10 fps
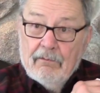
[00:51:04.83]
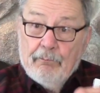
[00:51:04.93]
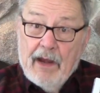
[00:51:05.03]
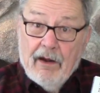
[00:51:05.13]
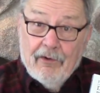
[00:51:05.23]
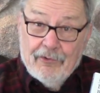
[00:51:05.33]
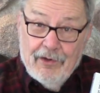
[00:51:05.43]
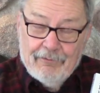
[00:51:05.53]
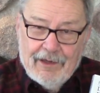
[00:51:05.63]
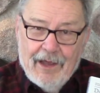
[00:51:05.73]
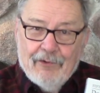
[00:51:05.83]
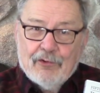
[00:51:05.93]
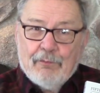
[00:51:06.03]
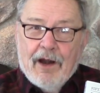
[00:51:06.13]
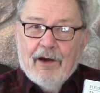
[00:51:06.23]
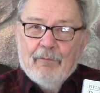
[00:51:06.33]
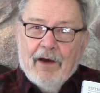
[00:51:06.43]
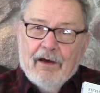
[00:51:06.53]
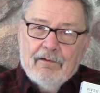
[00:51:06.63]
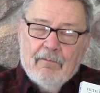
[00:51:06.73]
Bears have gotten smart
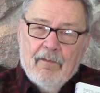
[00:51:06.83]
about